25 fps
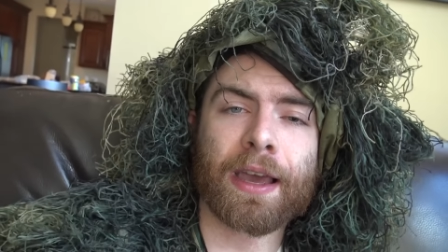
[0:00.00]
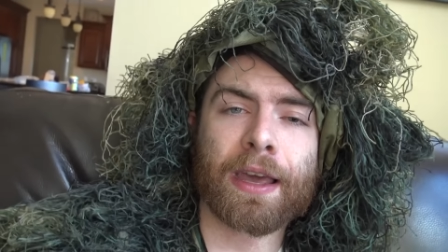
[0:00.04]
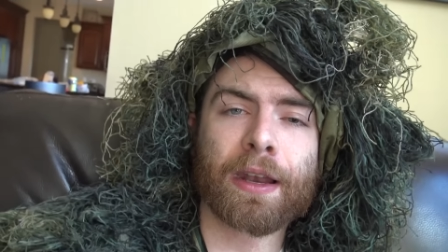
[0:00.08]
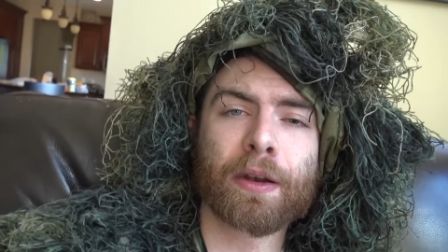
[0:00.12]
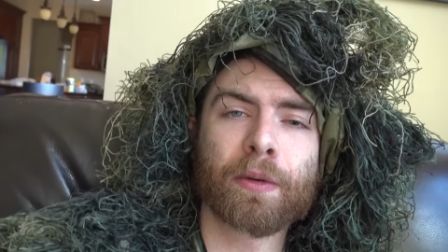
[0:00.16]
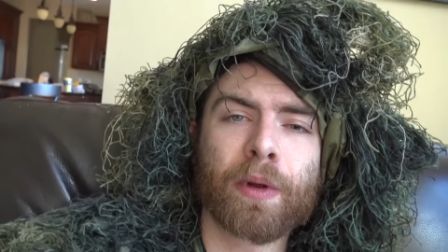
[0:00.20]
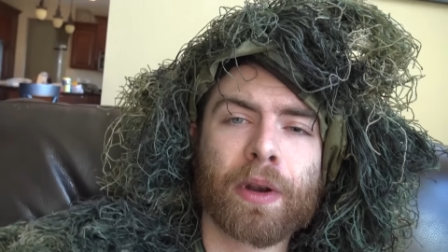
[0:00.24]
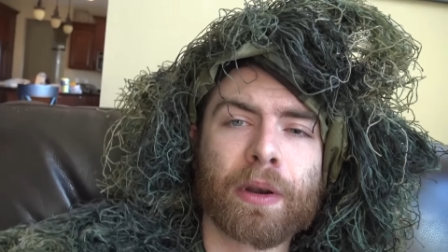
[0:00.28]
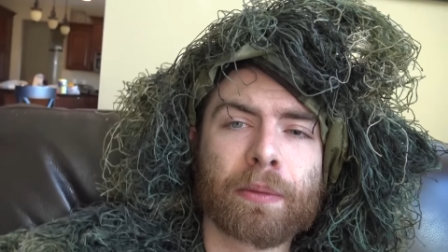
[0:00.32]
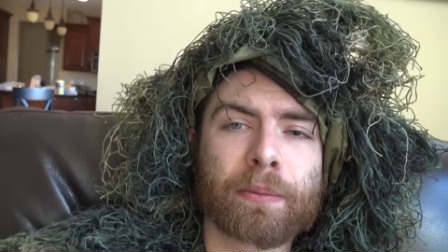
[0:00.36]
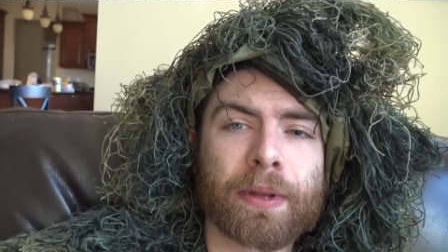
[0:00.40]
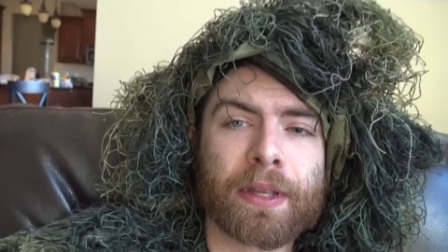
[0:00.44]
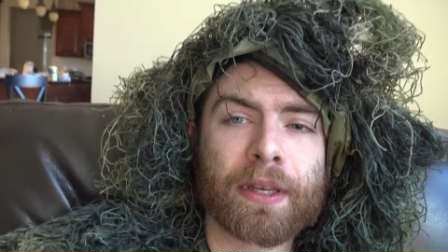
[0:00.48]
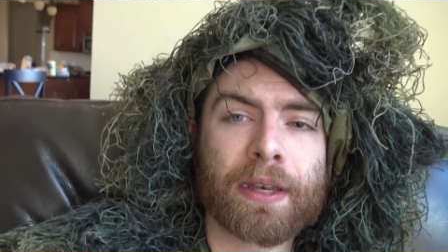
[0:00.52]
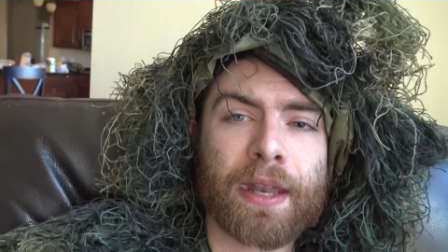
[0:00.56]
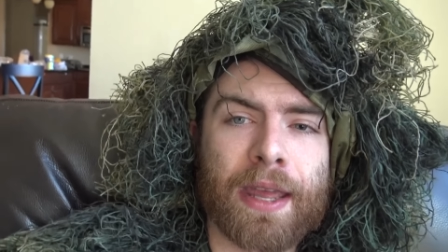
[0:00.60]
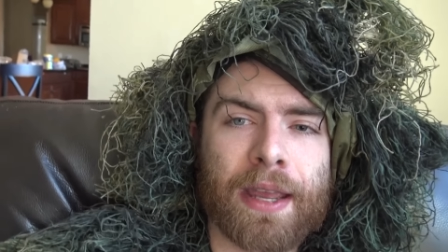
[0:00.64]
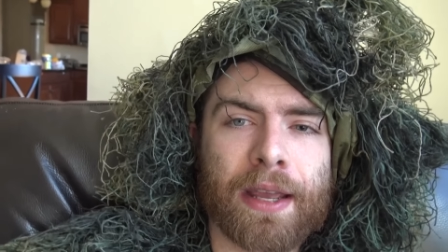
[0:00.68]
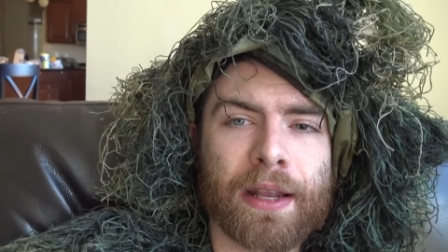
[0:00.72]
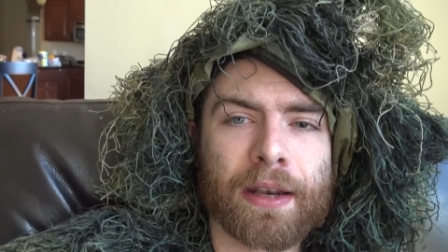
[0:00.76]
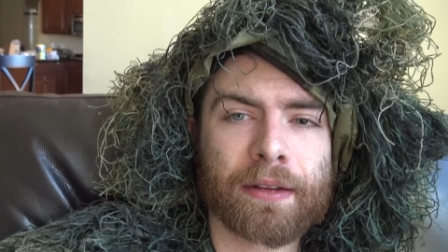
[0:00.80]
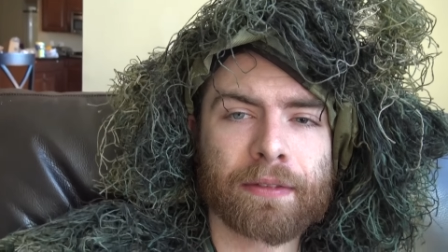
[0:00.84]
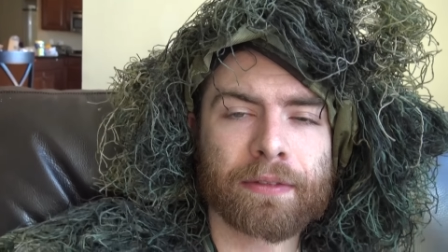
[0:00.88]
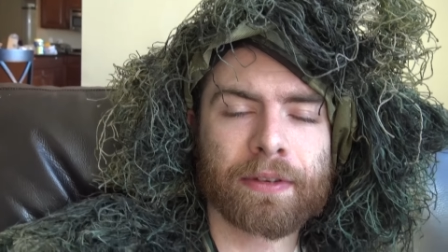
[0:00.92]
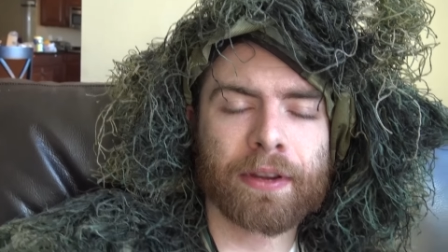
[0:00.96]
I don't want to be
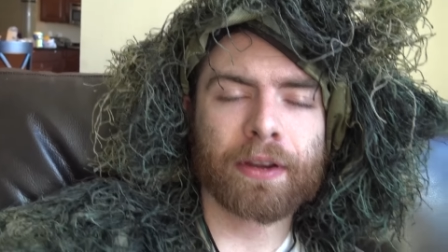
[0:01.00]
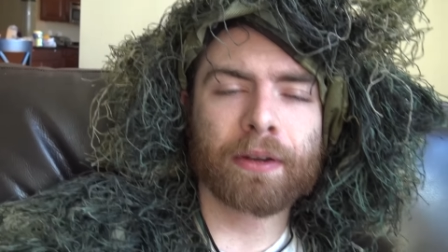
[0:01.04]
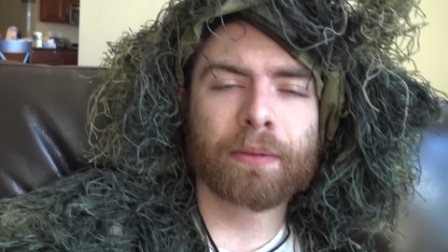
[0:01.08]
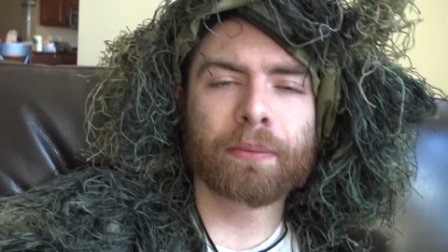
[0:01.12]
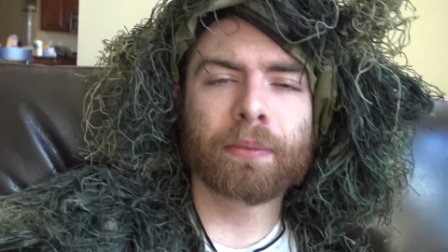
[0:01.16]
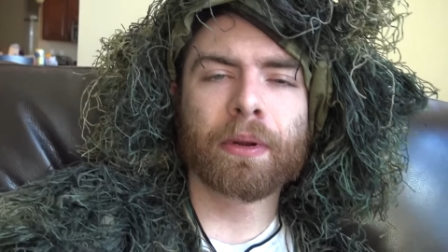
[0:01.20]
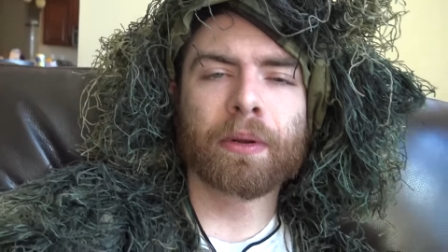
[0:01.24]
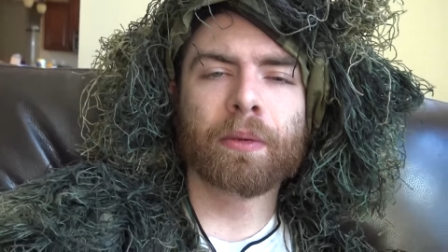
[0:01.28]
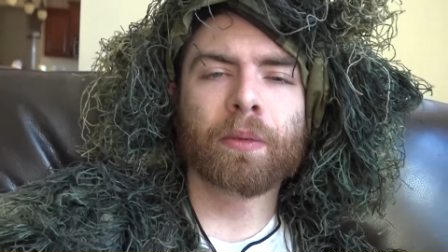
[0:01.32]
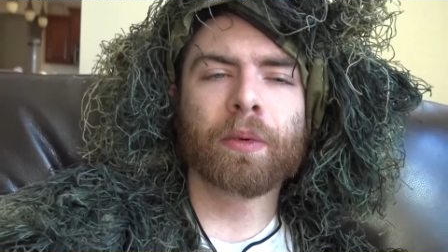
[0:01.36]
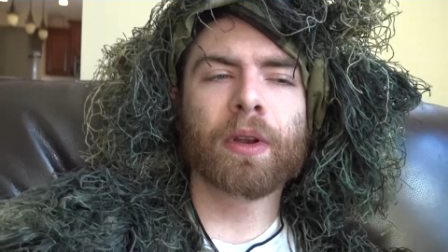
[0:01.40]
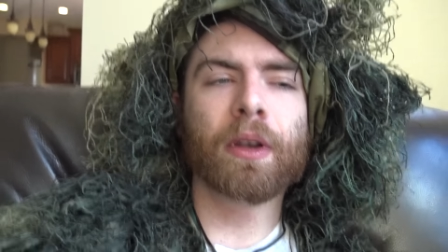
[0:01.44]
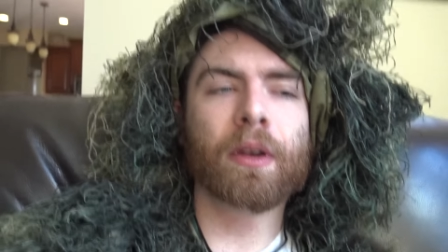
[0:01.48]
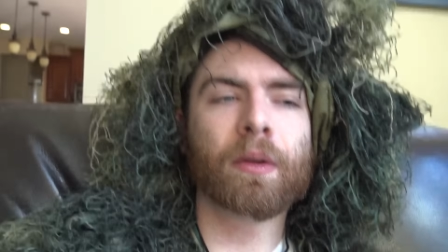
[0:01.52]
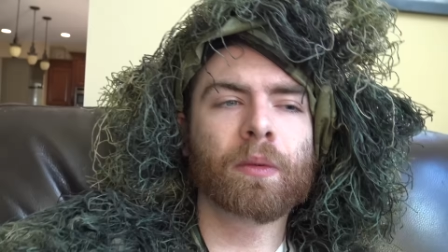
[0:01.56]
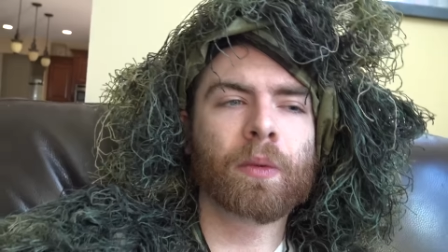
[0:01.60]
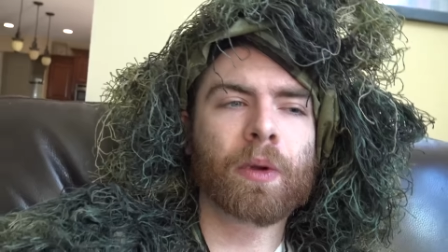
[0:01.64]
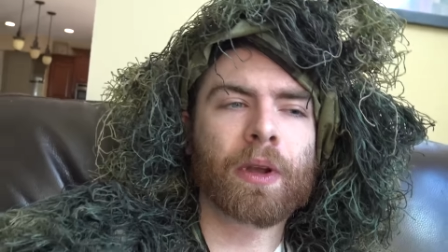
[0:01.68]
negative here, but what,